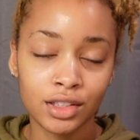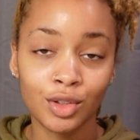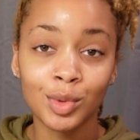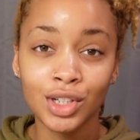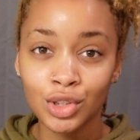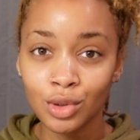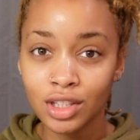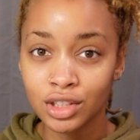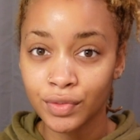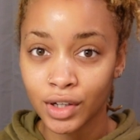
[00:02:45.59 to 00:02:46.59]
So I'm gonna do
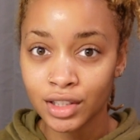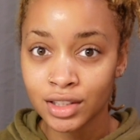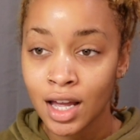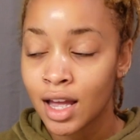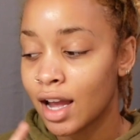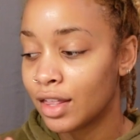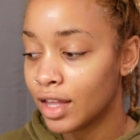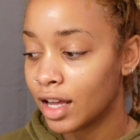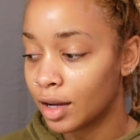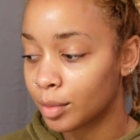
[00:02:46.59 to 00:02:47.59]
this first, and
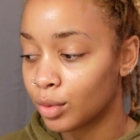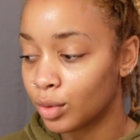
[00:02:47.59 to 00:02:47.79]
then I'm